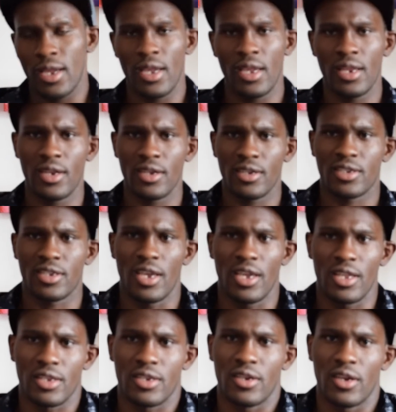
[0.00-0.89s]
In a
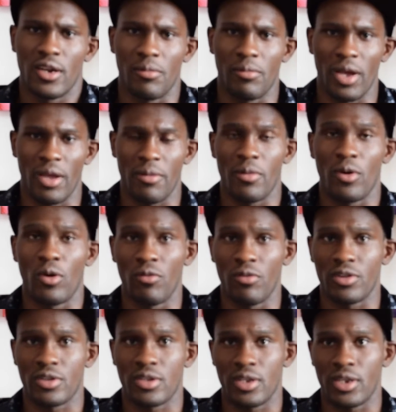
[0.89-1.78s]
sense, yeah, maybe.
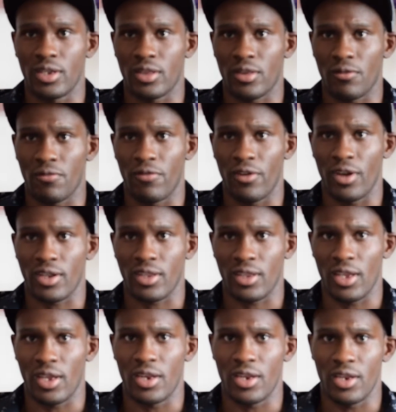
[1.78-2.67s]
Obviously, the fact
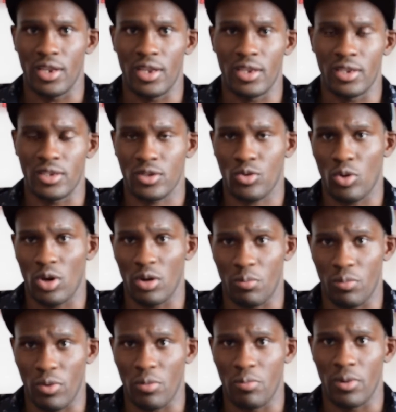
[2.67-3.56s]
that he's
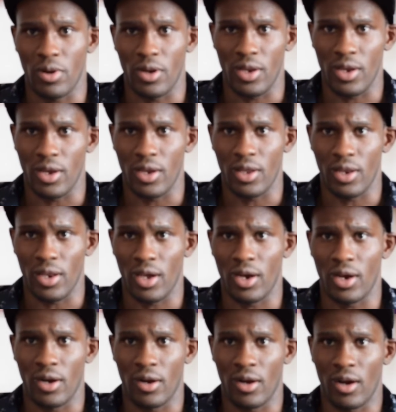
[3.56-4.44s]
quite popular, and
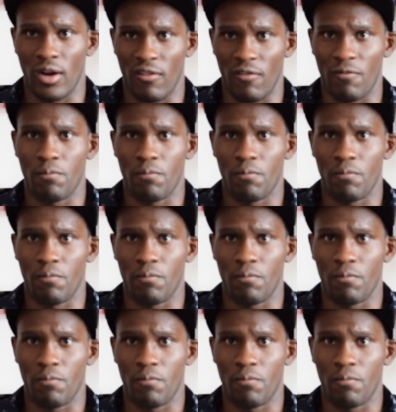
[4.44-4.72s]
I've